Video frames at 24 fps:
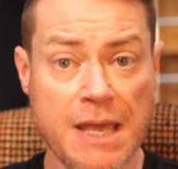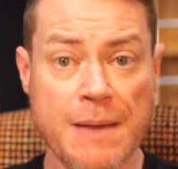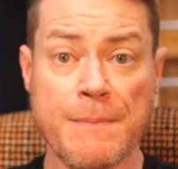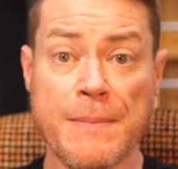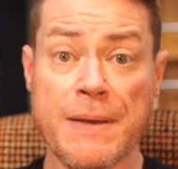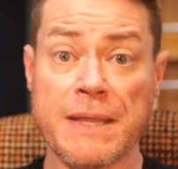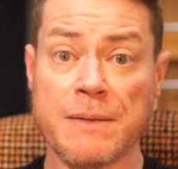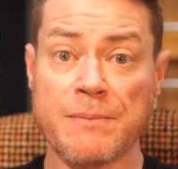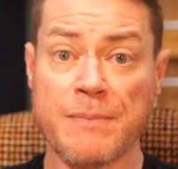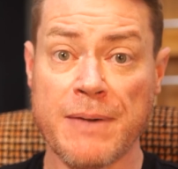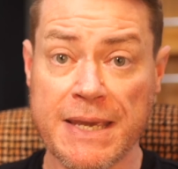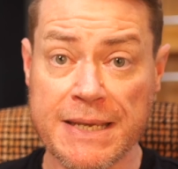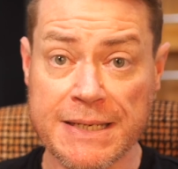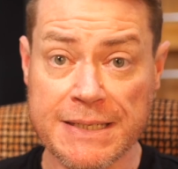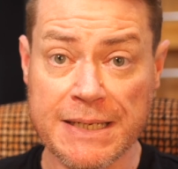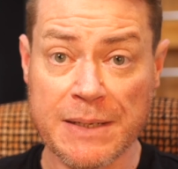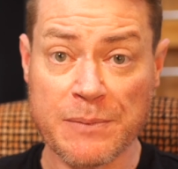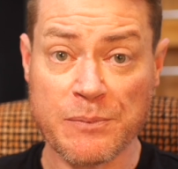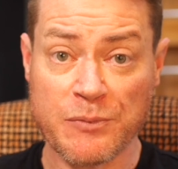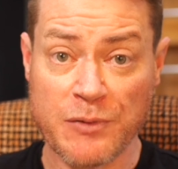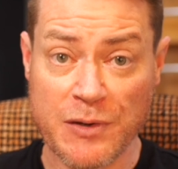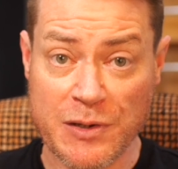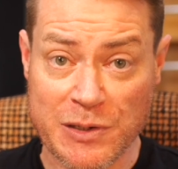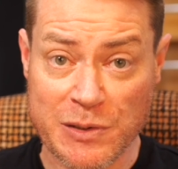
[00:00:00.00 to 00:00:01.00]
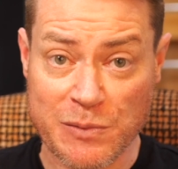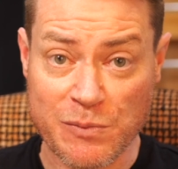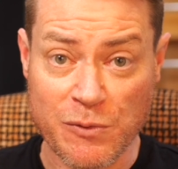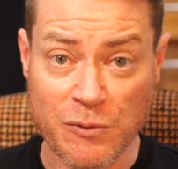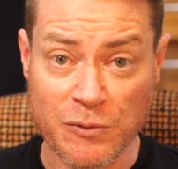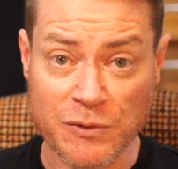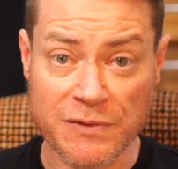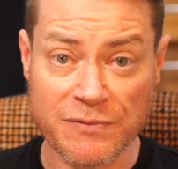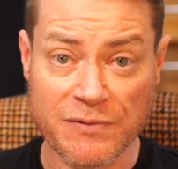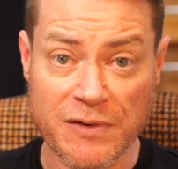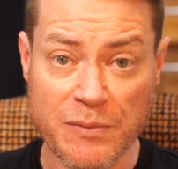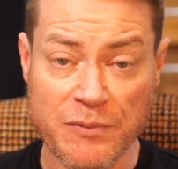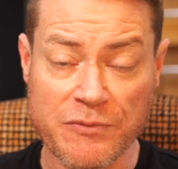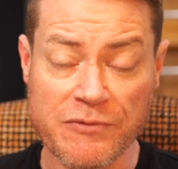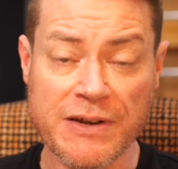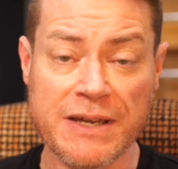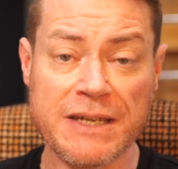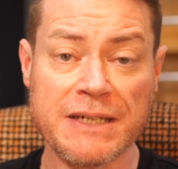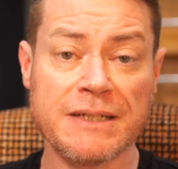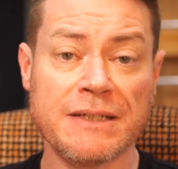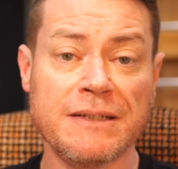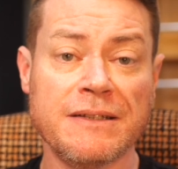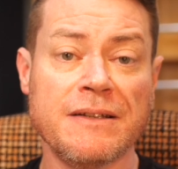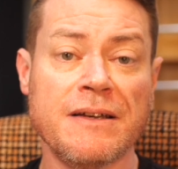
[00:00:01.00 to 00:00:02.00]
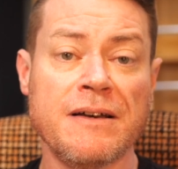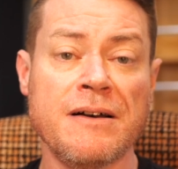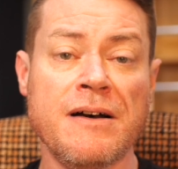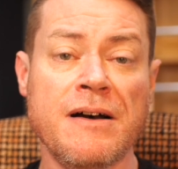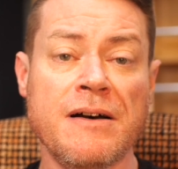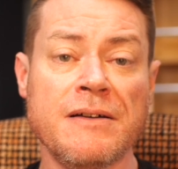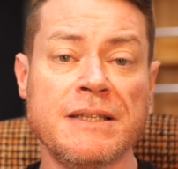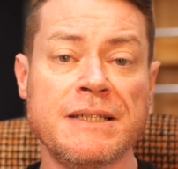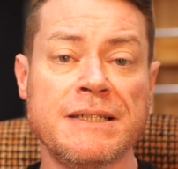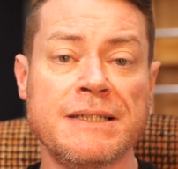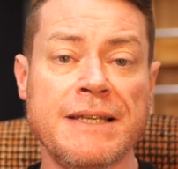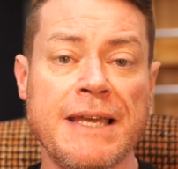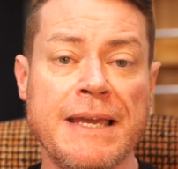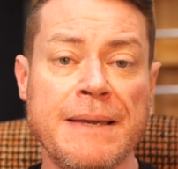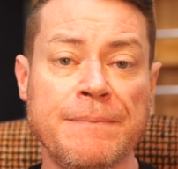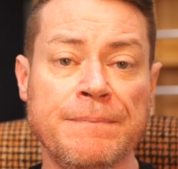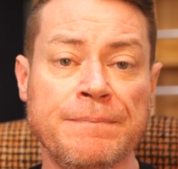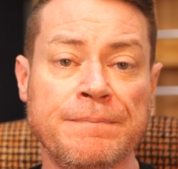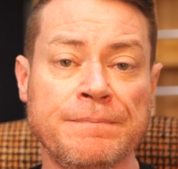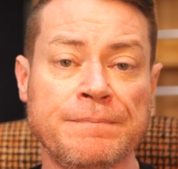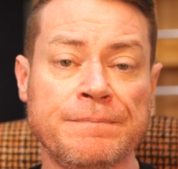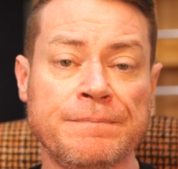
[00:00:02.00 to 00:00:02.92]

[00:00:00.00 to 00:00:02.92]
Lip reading: But the basic principles of operation are the same.